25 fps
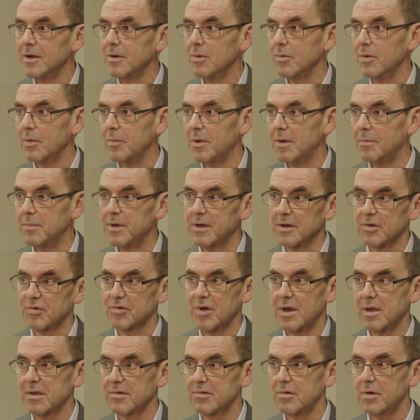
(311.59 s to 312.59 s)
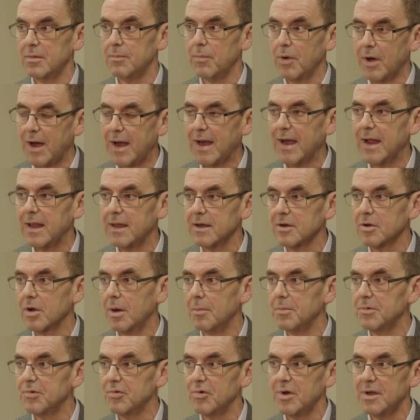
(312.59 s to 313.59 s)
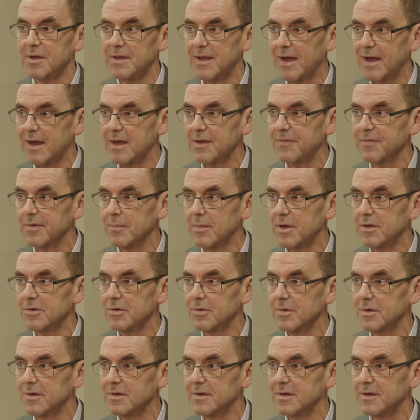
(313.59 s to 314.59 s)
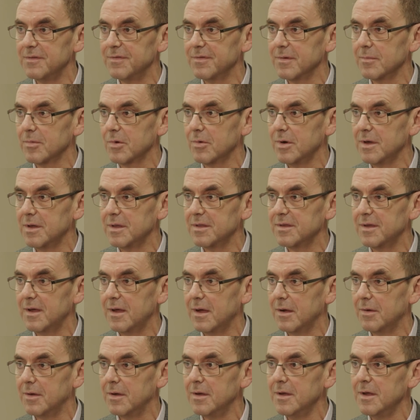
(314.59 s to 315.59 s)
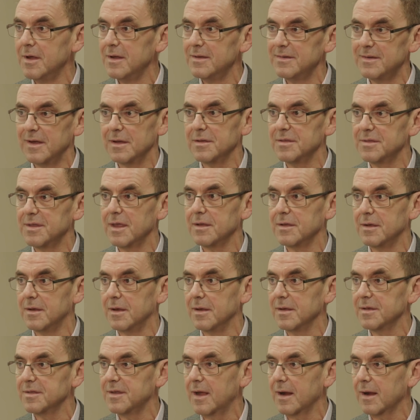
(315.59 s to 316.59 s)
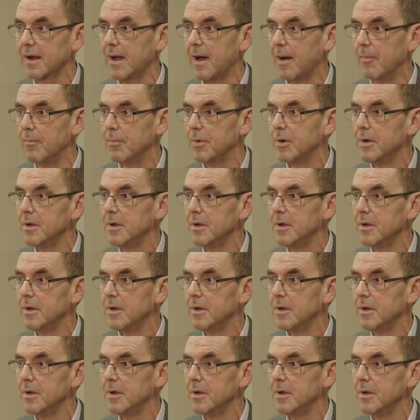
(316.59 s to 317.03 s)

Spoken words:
woman being transferred by helicopter a day for maternity from Queenstown just doesn't stack up.